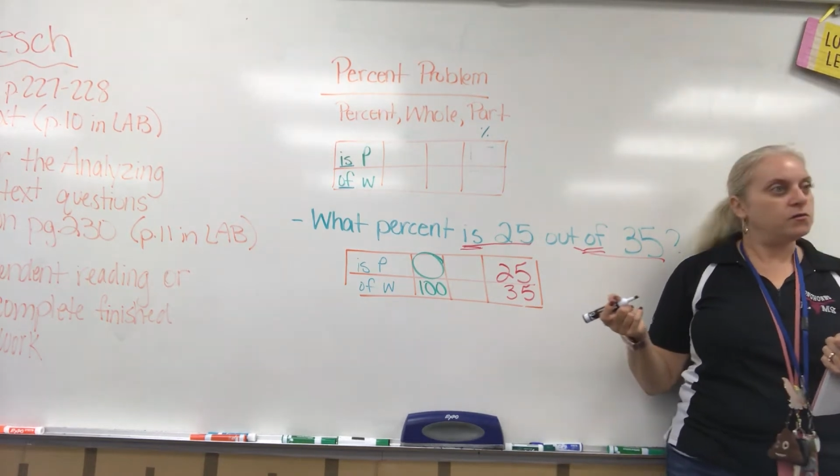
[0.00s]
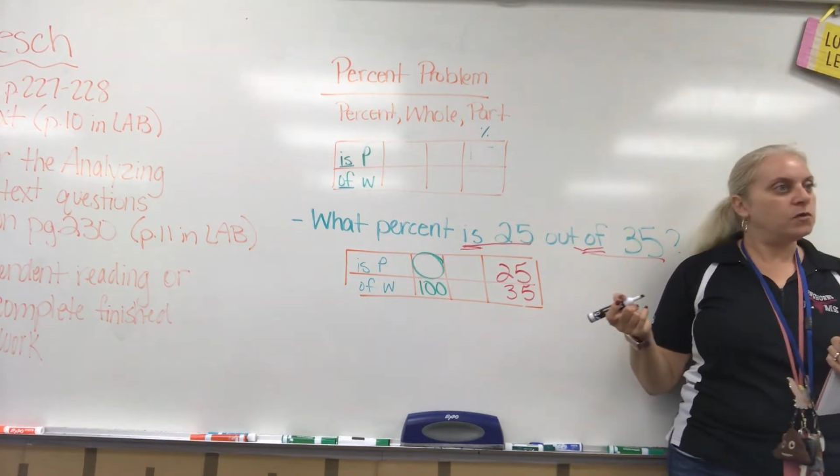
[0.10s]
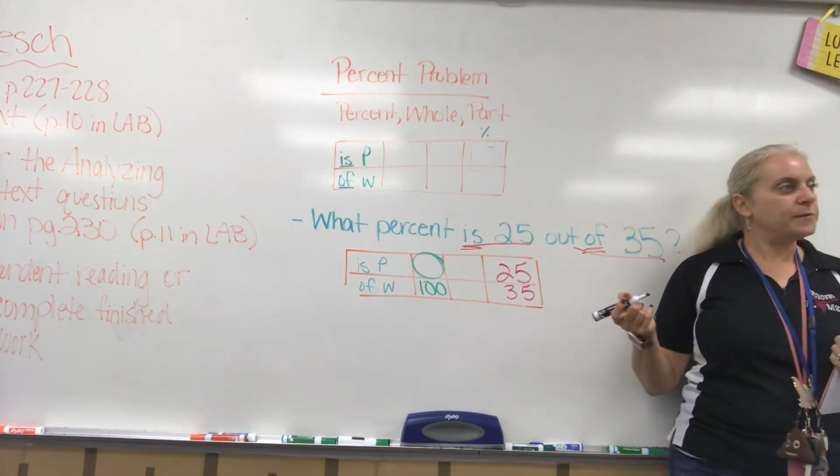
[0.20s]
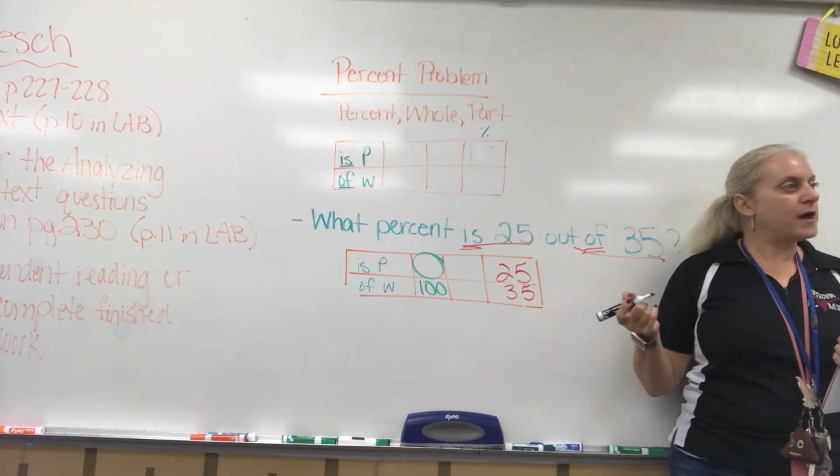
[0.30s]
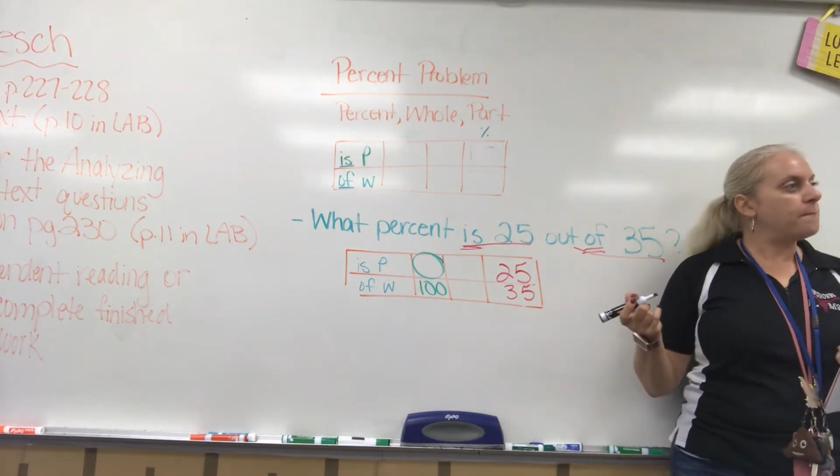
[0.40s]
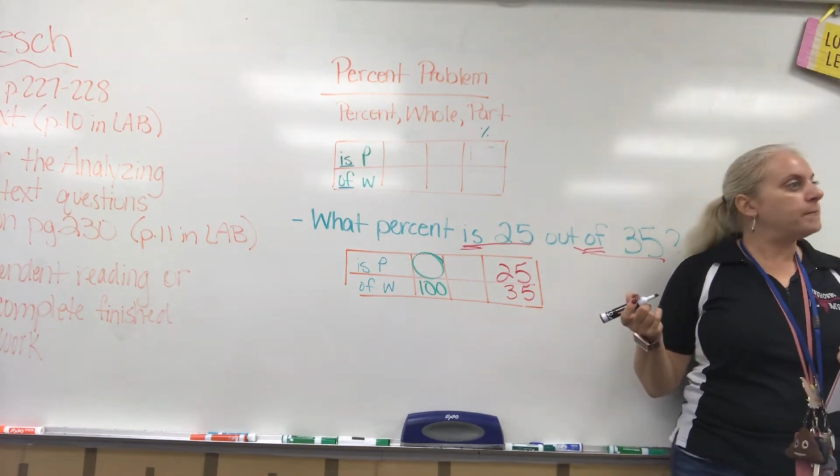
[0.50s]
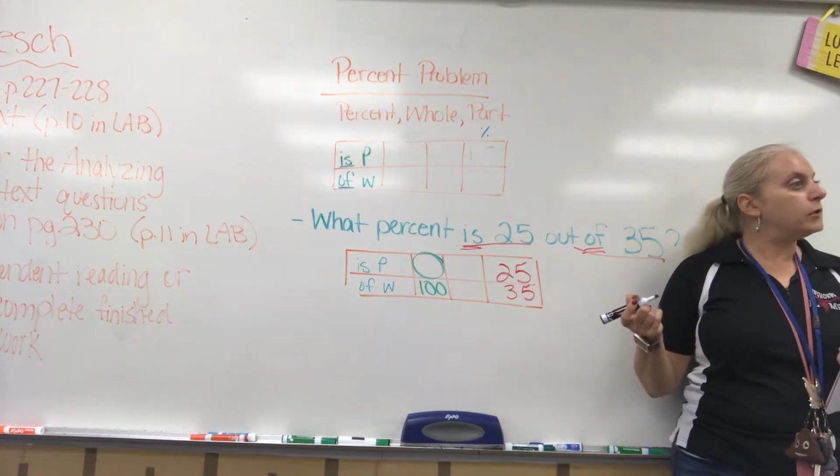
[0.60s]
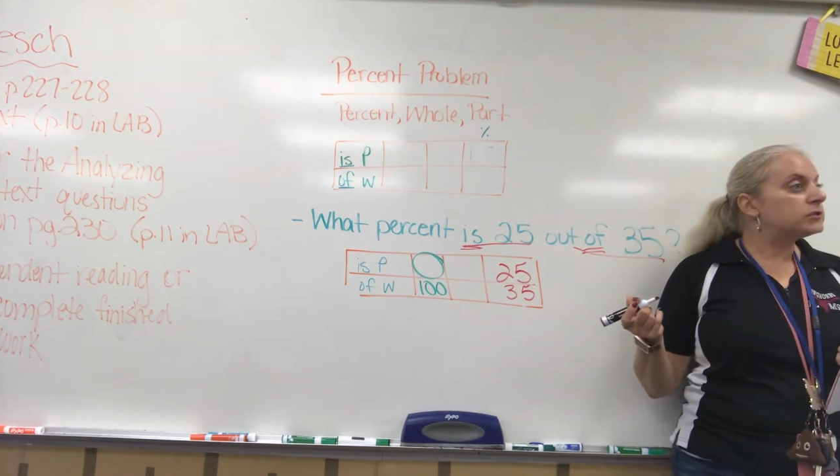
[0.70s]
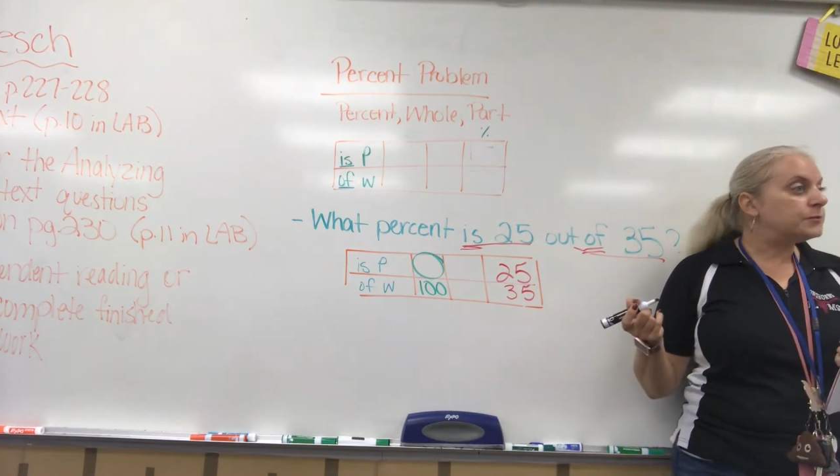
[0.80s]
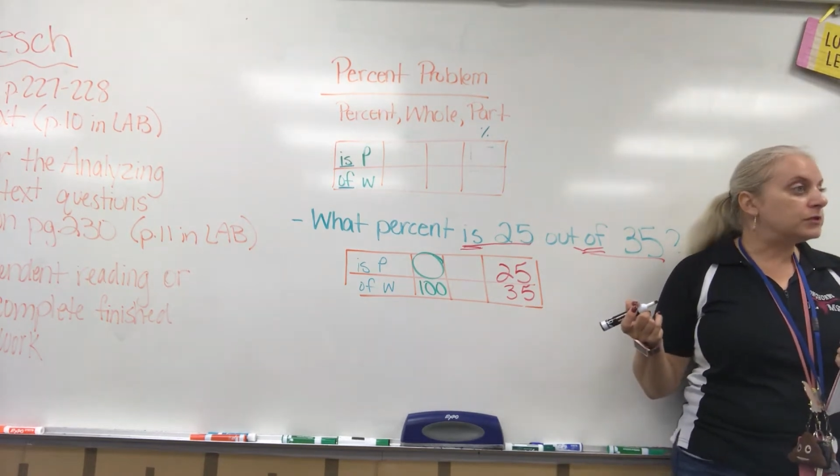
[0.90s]
What about
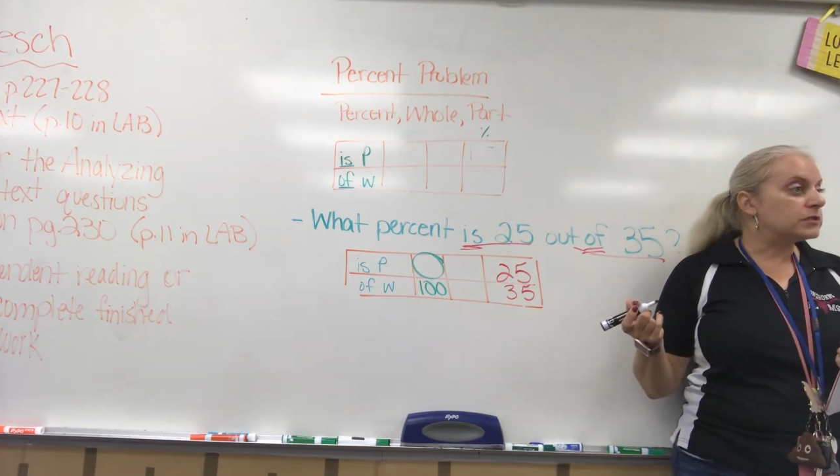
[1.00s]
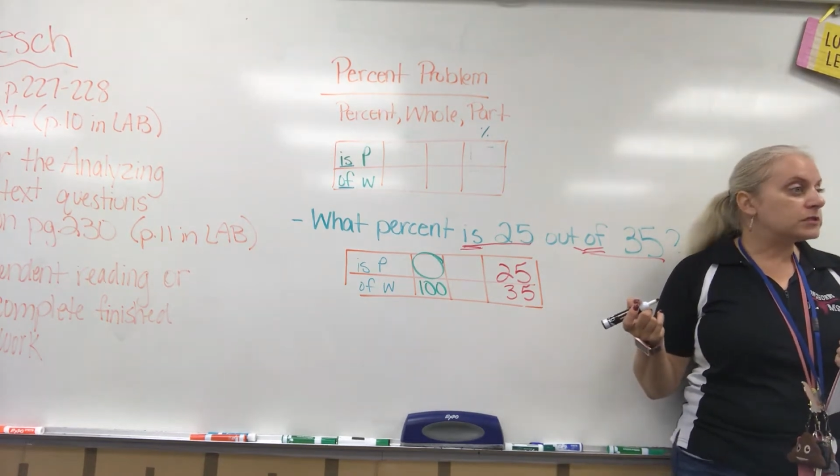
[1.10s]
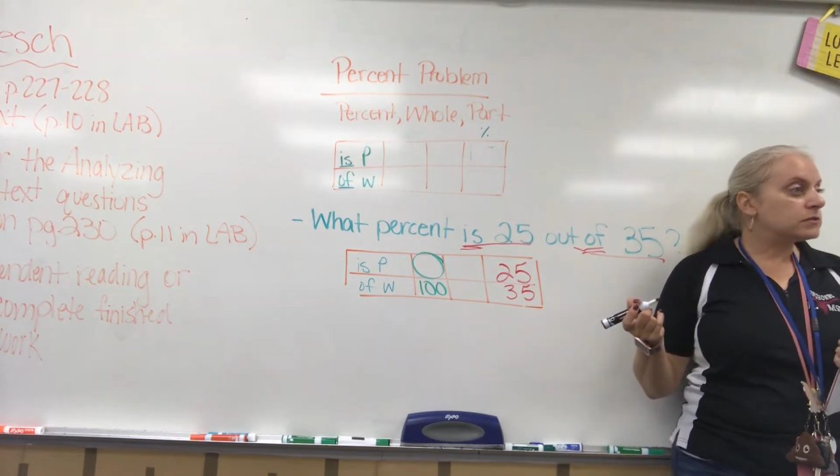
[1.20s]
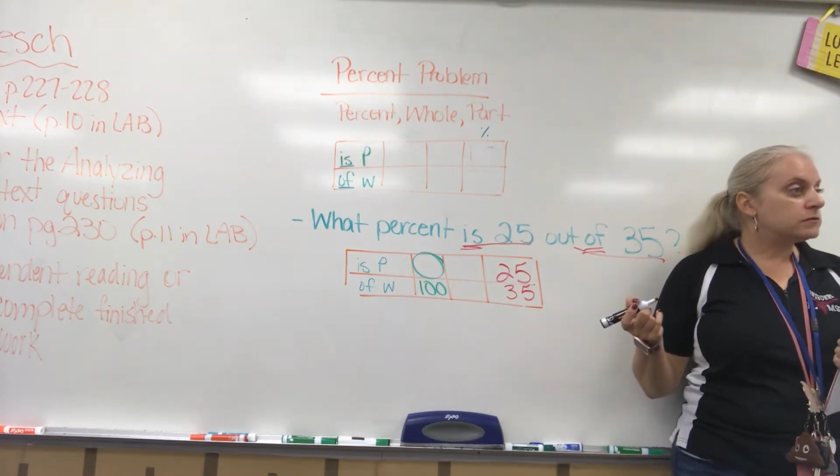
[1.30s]
multiples?